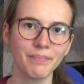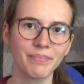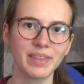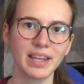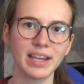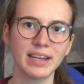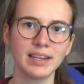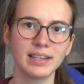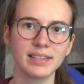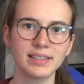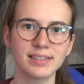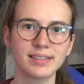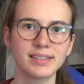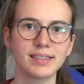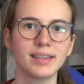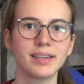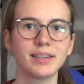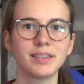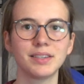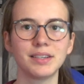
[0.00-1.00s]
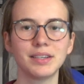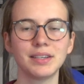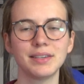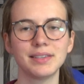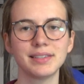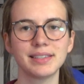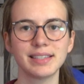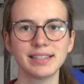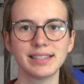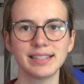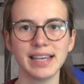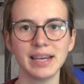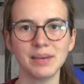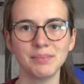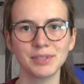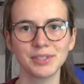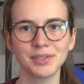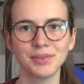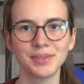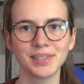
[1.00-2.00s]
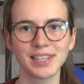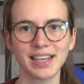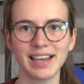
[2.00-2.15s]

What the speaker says: then it's to use the same shoulder